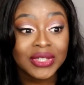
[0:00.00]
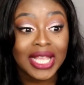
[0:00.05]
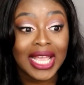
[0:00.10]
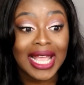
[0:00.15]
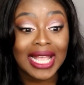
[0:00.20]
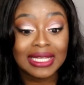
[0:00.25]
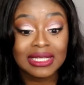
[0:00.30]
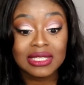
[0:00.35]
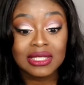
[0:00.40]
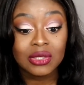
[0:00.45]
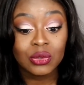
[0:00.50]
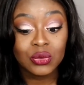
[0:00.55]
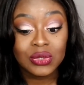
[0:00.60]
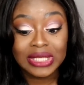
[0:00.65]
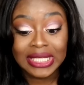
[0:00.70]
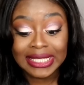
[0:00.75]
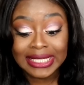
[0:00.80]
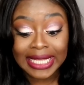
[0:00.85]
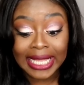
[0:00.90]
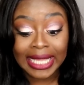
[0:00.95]
Until
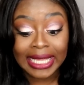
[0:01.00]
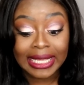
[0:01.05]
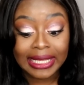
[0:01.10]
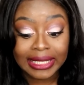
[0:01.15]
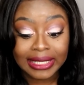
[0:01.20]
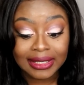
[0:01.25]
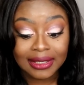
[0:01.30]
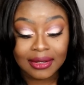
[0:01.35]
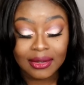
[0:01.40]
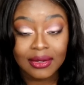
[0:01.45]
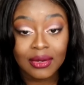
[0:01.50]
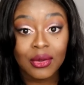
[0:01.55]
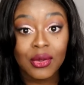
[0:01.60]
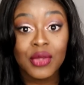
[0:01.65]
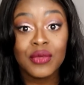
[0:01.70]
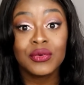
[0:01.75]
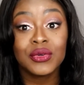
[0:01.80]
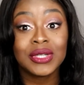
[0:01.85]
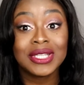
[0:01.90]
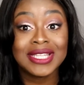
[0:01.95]
today,
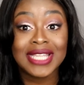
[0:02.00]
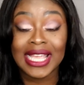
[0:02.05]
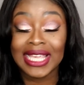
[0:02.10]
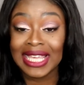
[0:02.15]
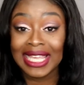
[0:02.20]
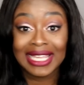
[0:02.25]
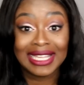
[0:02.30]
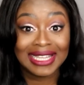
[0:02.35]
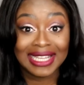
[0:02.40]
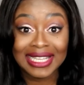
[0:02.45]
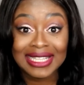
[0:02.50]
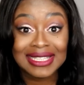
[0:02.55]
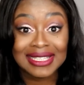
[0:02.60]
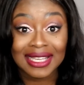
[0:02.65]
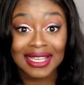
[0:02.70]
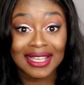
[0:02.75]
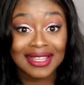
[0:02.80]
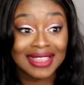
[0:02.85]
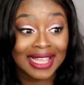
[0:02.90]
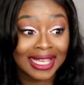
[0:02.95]
over a decade
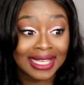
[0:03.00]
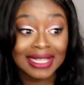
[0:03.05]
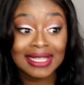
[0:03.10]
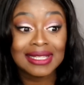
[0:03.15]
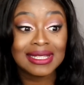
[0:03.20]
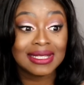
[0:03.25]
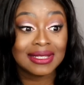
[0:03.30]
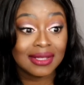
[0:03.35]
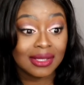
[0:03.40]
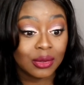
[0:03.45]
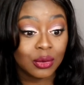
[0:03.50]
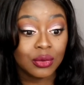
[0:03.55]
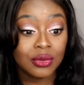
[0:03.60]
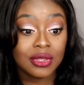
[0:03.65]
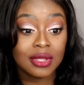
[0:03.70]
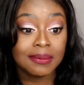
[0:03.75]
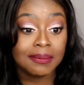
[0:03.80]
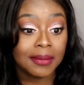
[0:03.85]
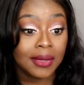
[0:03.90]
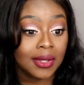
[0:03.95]
later, that is still
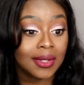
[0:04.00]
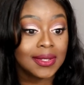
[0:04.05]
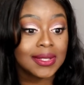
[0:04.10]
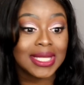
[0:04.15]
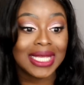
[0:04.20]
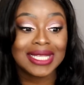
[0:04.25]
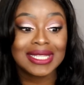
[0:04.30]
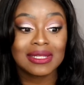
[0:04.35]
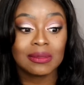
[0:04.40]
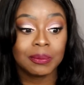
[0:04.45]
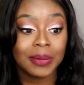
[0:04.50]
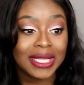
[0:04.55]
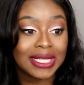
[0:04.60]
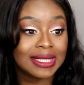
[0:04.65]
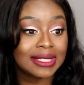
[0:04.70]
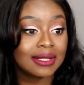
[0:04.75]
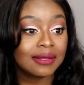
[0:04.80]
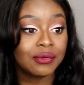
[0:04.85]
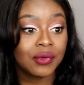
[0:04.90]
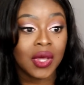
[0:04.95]
the most
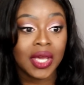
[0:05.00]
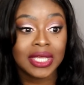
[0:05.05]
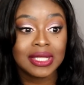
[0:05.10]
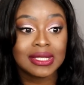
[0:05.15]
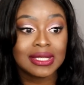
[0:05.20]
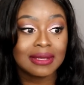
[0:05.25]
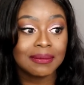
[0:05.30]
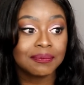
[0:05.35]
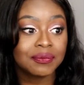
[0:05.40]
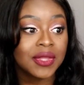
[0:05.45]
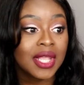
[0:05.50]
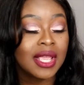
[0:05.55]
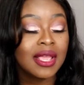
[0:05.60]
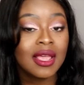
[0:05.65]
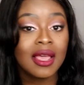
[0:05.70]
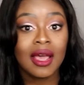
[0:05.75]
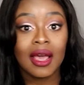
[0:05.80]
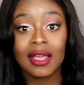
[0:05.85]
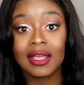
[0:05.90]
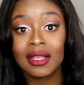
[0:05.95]
expensive item
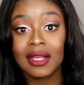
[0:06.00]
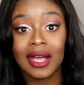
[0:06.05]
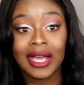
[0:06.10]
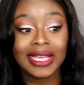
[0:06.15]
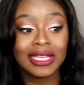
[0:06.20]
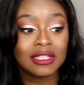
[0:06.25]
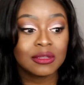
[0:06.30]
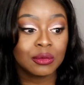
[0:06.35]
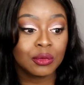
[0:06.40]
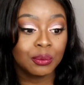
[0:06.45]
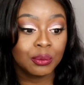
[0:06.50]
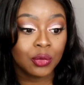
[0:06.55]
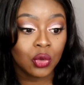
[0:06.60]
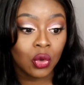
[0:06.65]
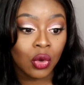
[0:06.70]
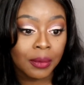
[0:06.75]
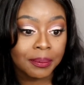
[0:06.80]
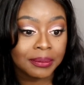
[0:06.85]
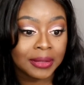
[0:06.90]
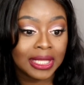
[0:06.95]
a guy has
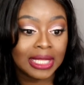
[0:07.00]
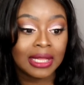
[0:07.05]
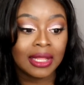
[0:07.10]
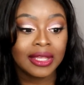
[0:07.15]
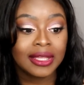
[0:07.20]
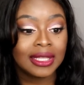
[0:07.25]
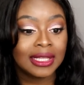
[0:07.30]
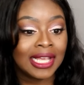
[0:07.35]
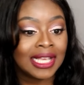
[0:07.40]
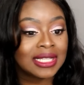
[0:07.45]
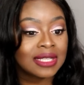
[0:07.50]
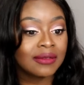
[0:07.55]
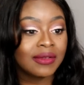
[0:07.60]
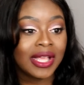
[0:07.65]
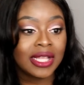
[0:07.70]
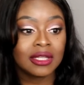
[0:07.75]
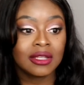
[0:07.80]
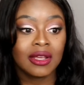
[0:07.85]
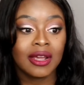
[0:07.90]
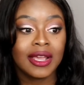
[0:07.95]
got me. Like, yes, I've
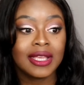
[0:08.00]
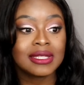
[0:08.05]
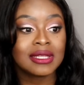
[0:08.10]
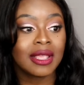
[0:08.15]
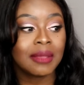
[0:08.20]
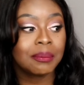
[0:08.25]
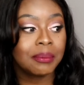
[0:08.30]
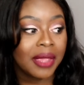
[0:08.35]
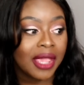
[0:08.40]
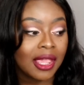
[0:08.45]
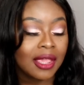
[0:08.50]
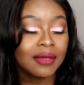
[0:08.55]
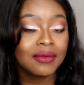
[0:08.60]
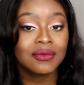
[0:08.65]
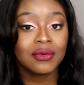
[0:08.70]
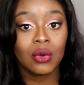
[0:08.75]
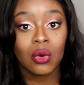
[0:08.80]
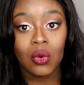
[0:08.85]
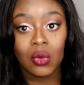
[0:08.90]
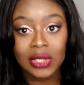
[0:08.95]
had guys like pay
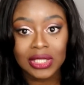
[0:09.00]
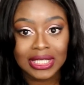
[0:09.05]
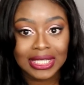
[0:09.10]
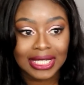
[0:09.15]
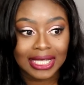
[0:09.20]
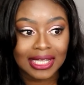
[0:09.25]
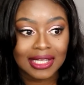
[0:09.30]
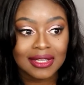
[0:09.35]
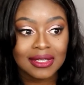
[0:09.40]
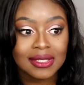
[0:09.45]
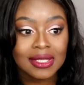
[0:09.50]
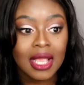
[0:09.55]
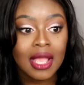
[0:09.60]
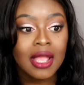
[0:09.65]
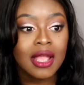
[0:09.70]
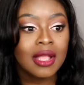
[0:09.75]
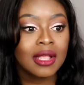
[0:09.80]
for holidays.